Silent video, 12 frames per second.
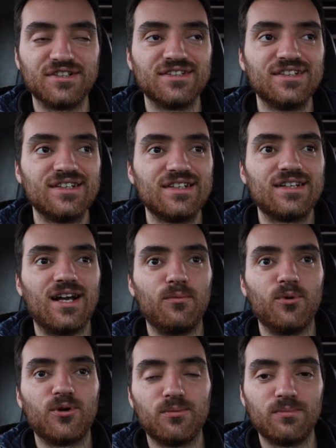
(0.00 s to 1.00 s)
it. And
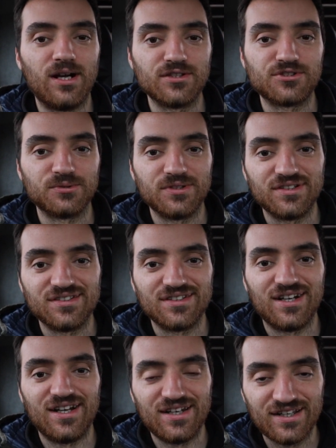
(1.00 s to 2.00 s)
we'll come back to it
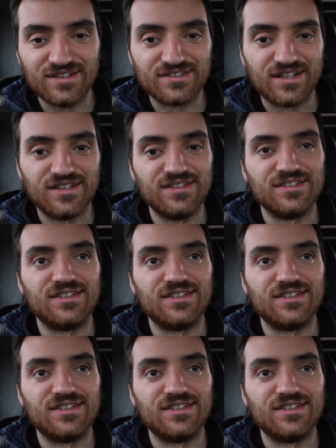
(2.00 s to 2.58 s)
at a later date